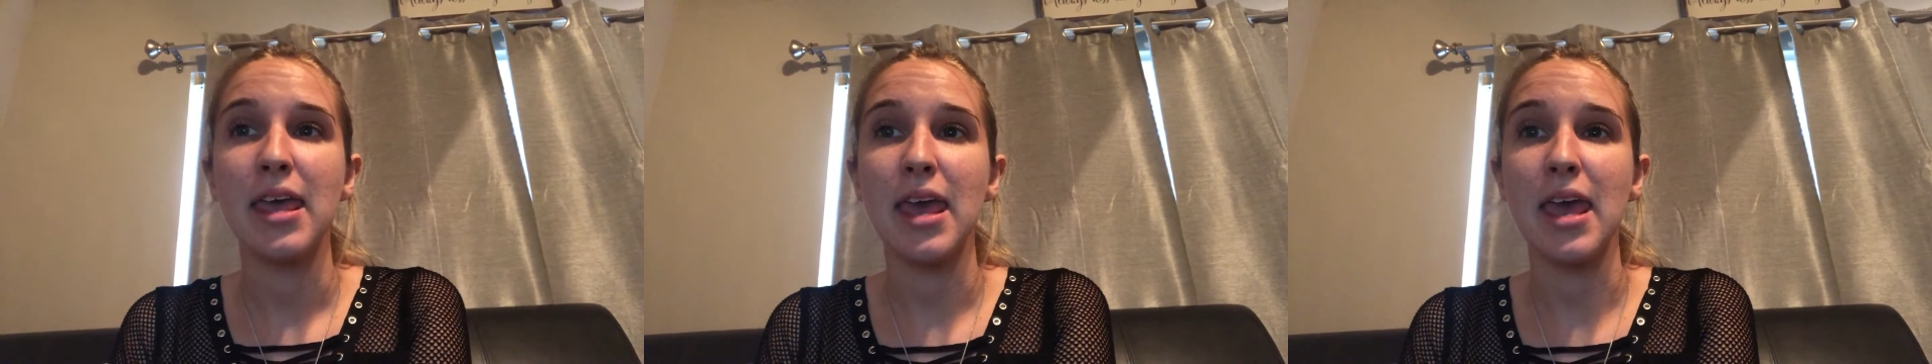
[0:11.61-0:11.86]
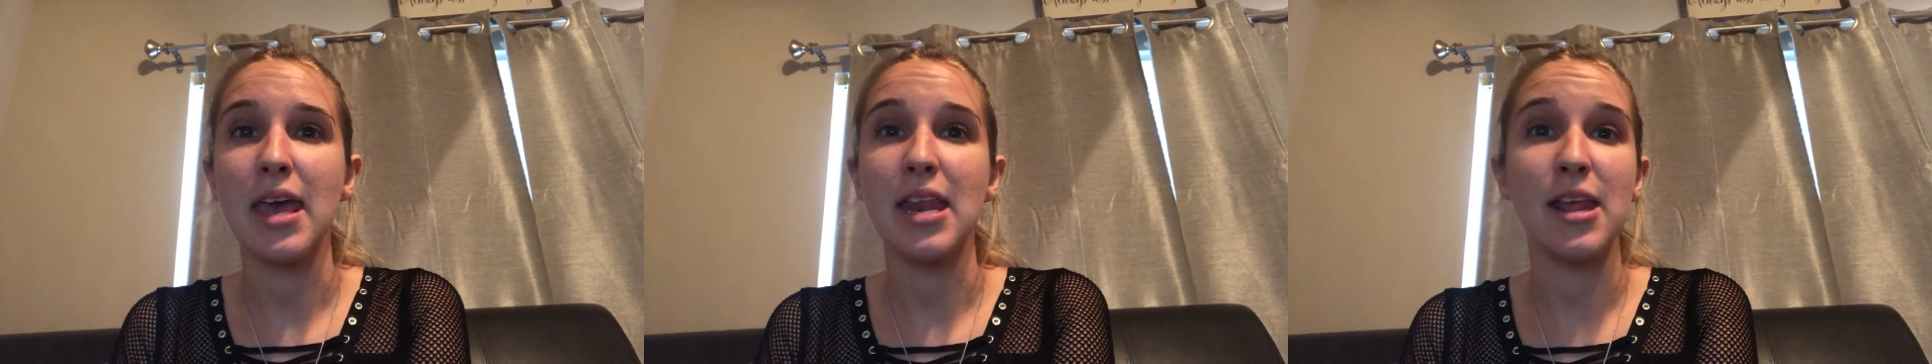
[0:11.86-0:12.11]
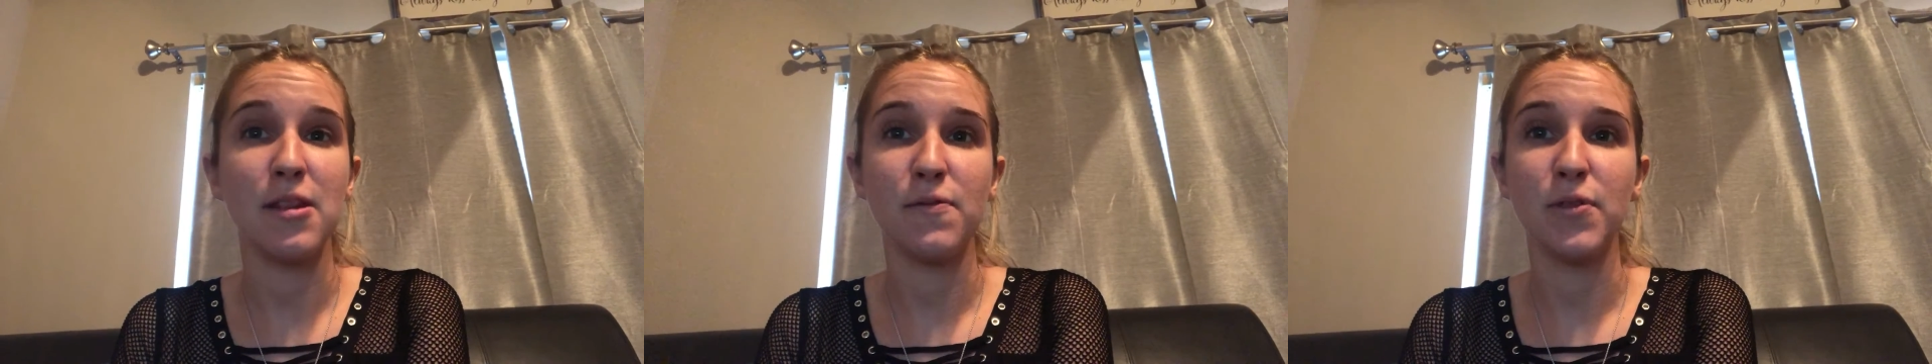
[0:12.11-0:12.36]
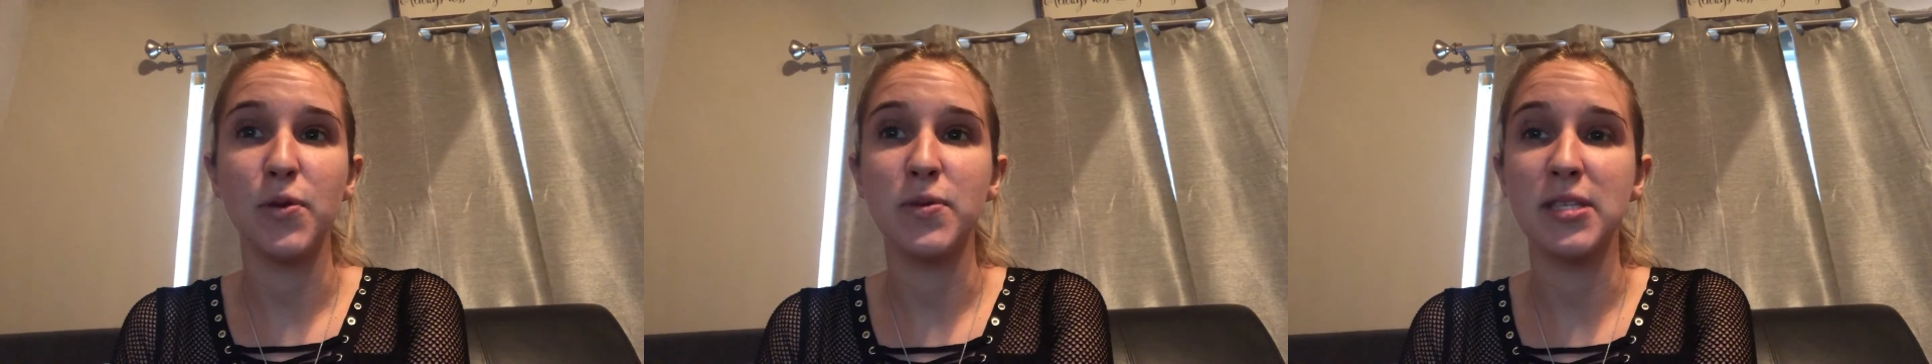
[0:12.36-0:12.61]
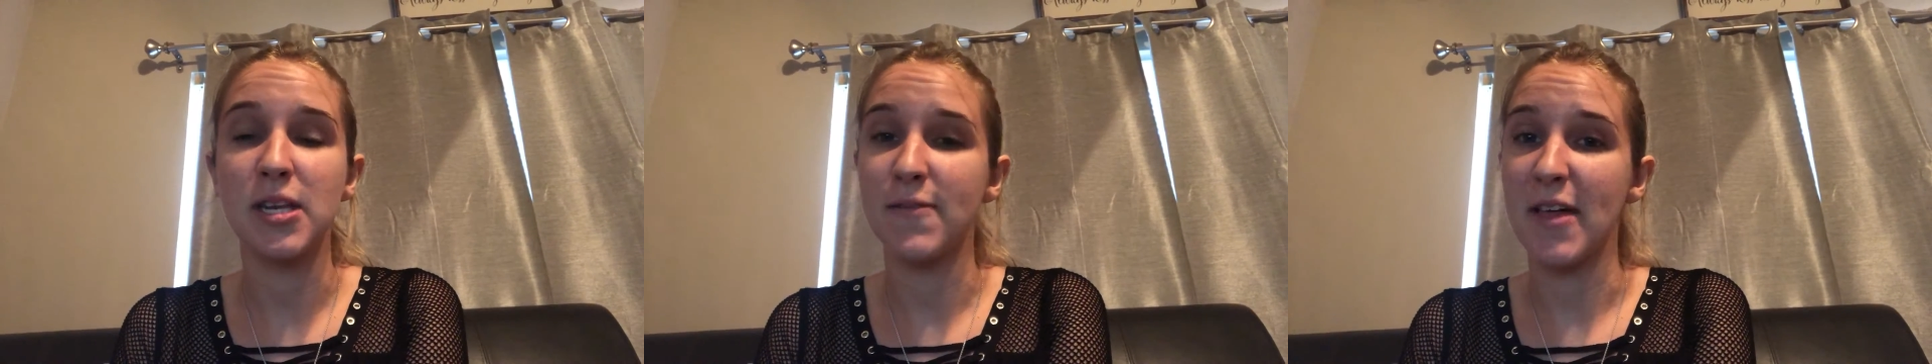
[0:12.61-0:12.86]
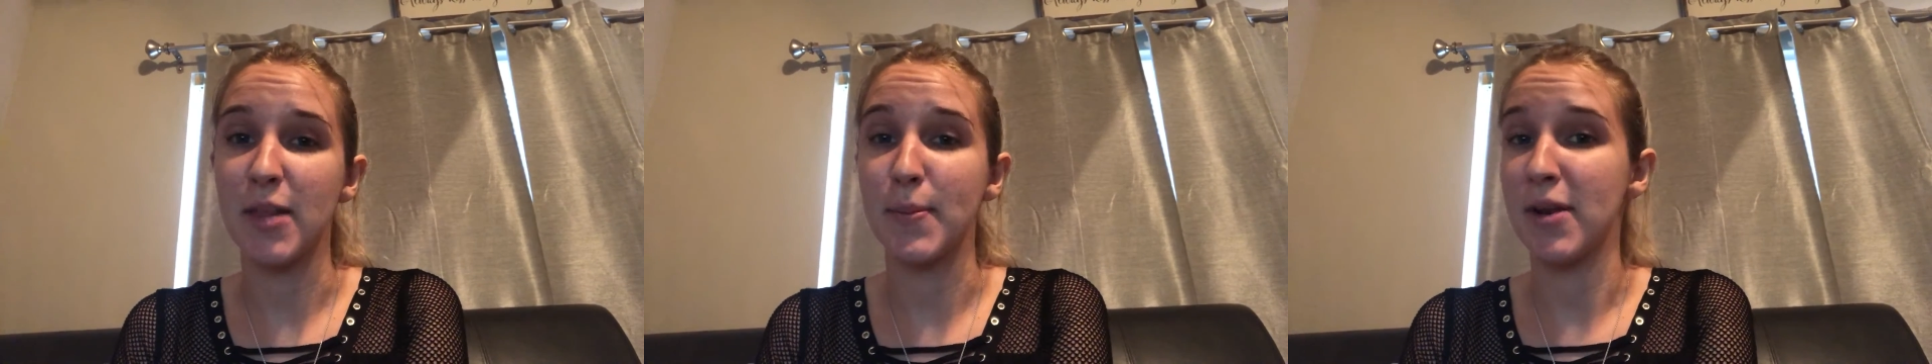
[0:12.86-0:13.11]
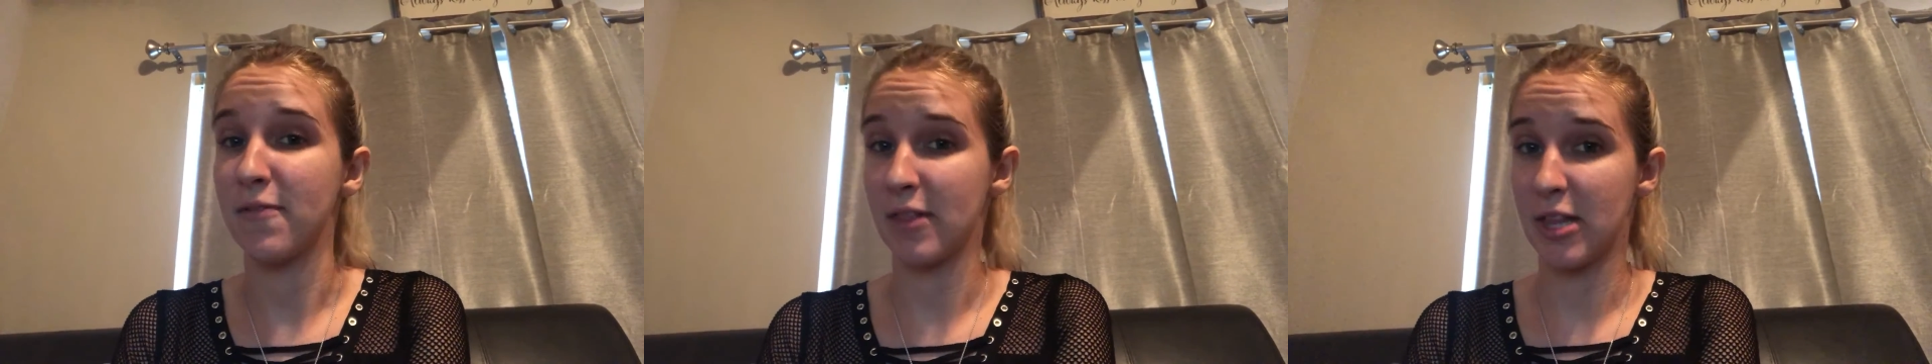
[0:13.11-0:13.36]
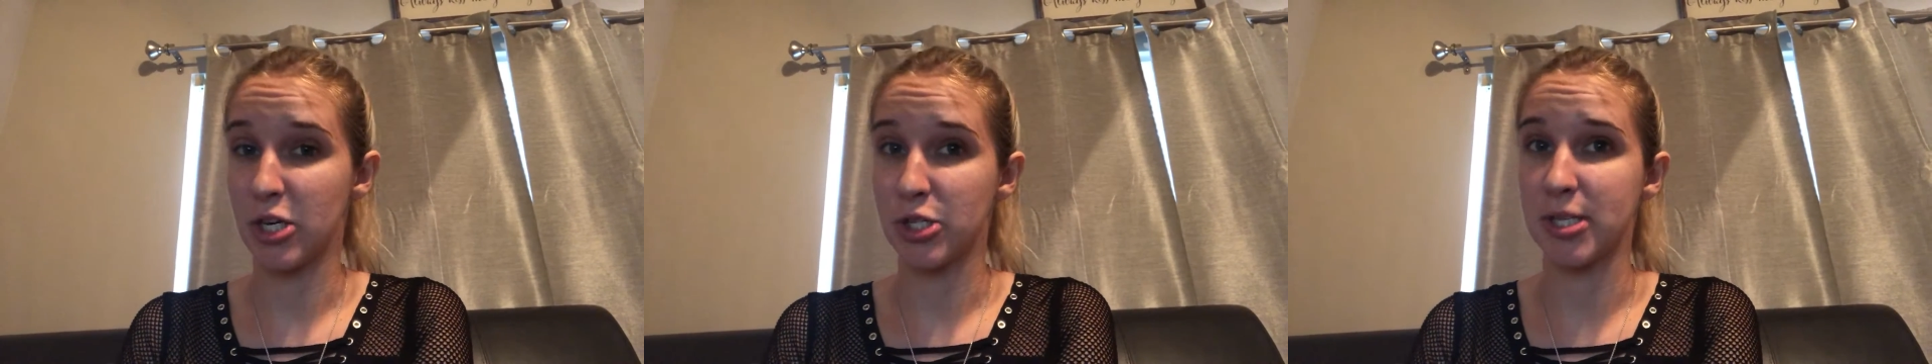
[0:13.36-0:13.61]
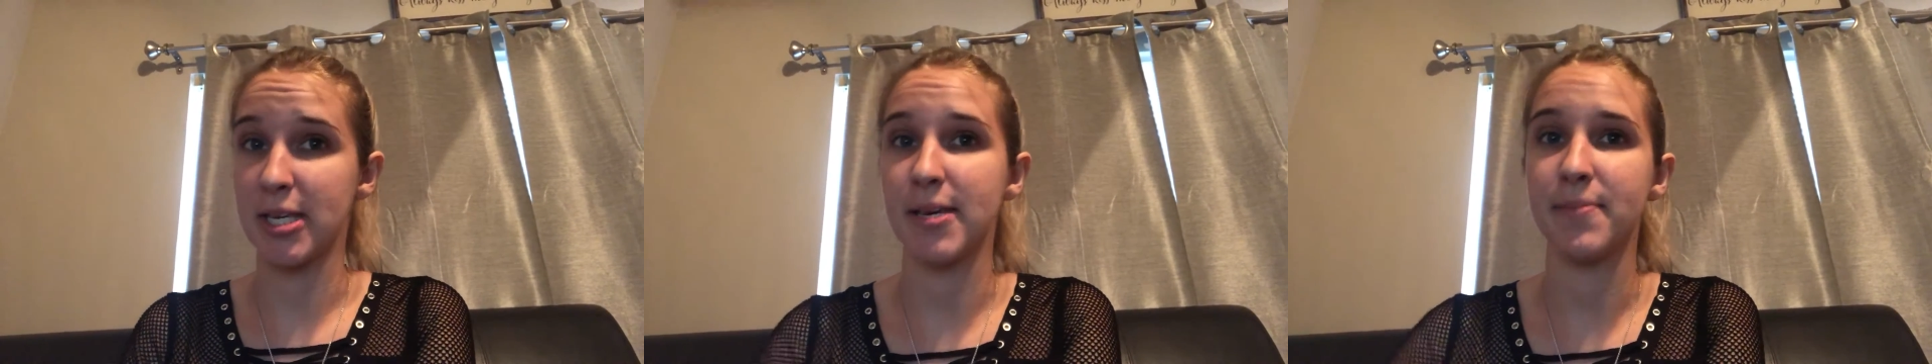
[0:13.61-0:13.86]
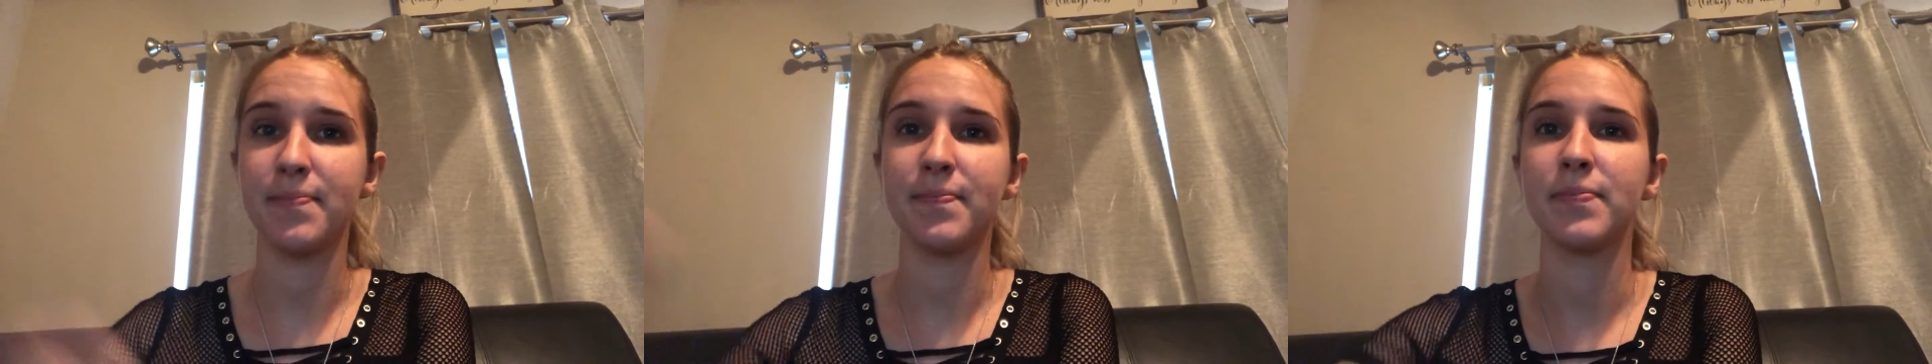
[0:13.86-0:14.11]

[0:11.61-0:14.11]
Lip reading: can influence the development of literacy.